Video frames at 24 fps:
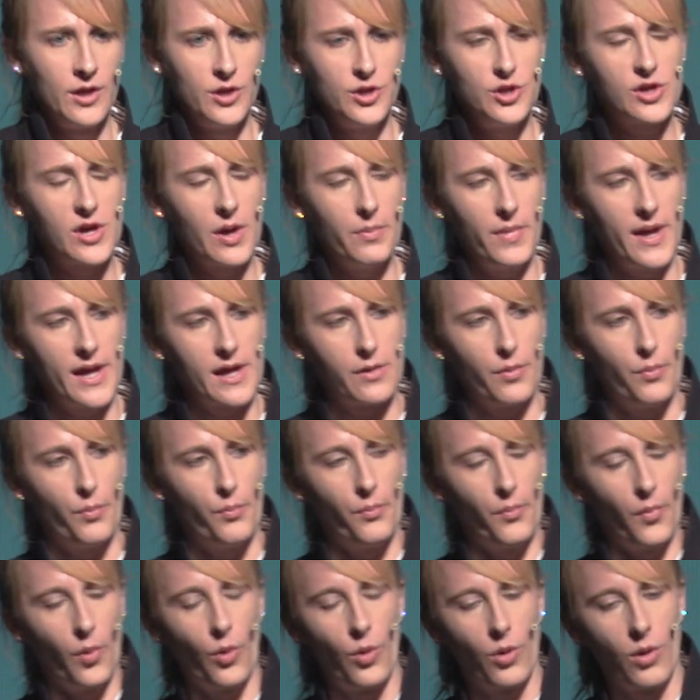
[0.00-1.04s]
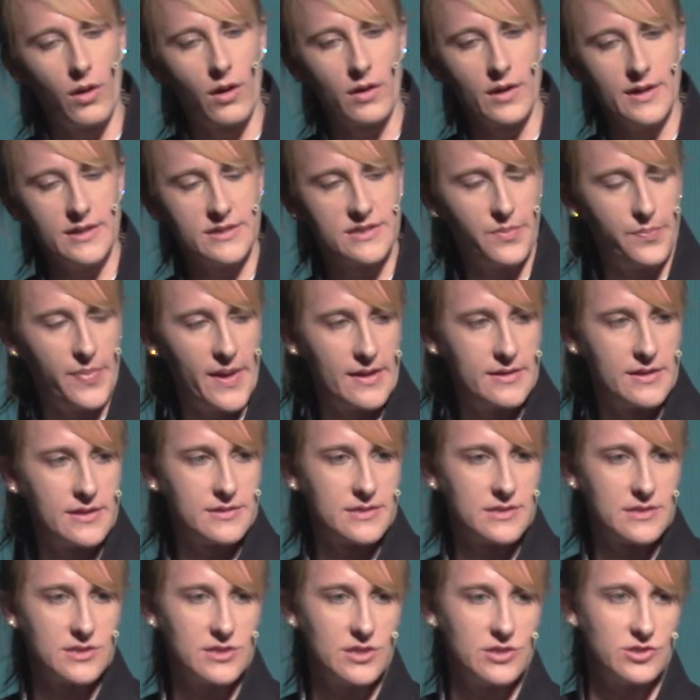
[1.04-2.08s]
you can make more independent
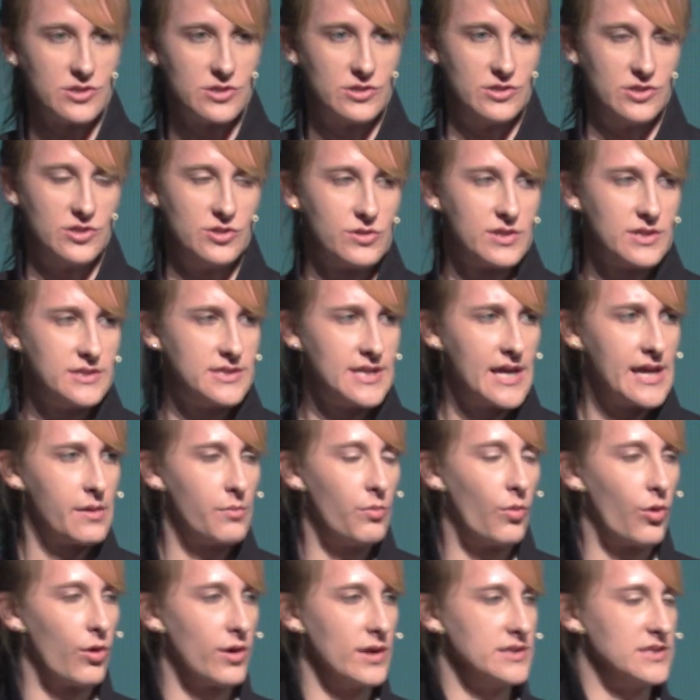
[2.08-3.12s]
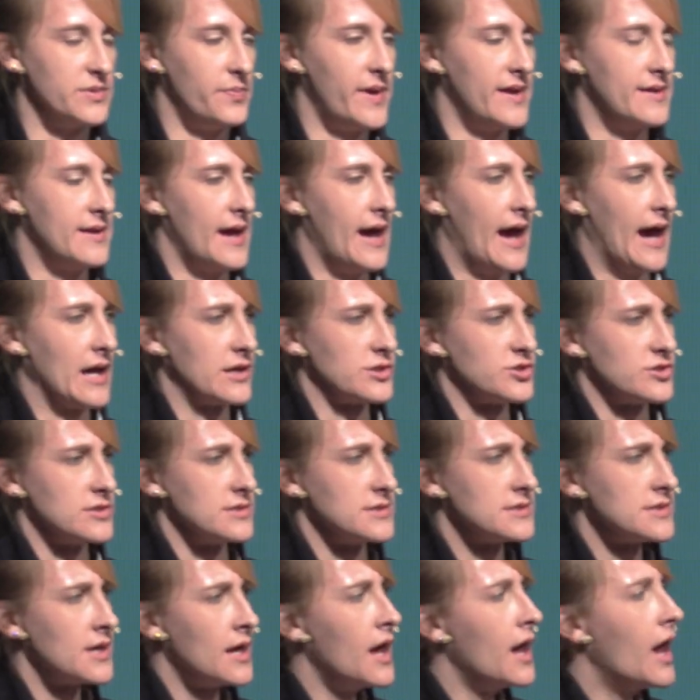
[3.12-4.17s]
decisions, you can take more independent
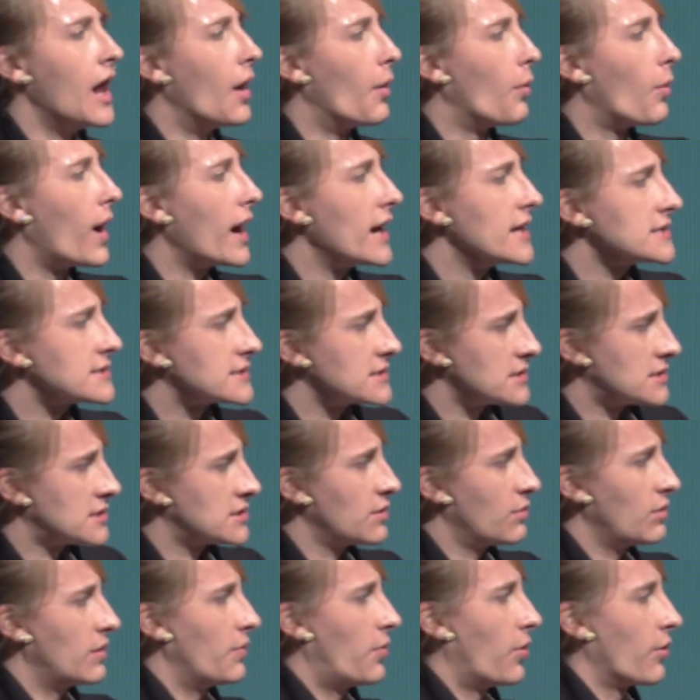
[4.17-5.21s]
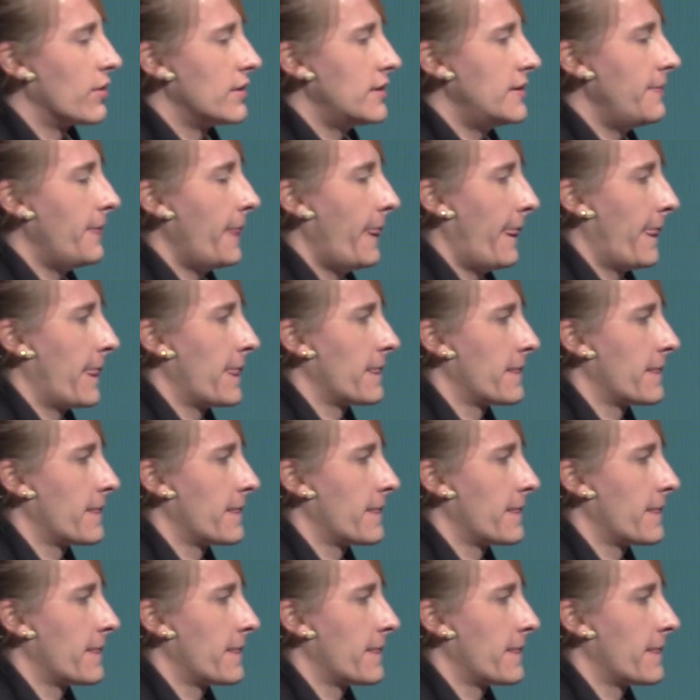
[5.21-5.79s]
actions. And why is this so important?